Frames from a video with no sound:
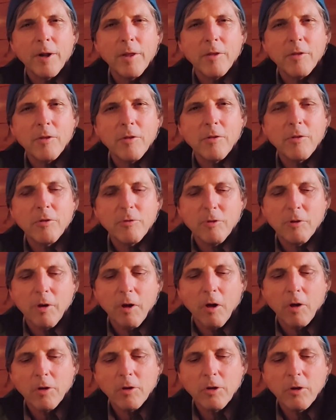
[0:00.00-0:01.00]
And so there's an
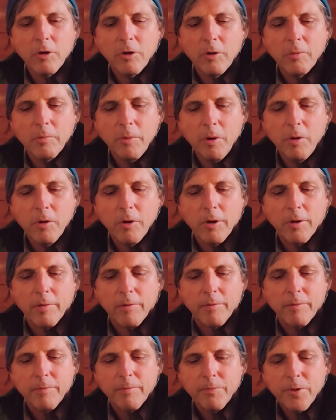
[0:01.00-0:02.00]
ulterior
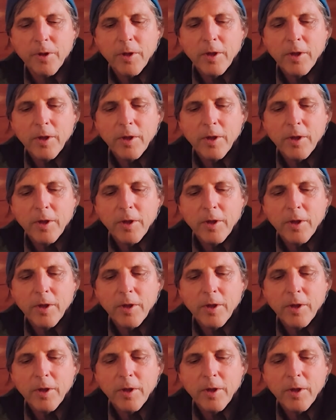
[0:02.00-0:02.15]
motive.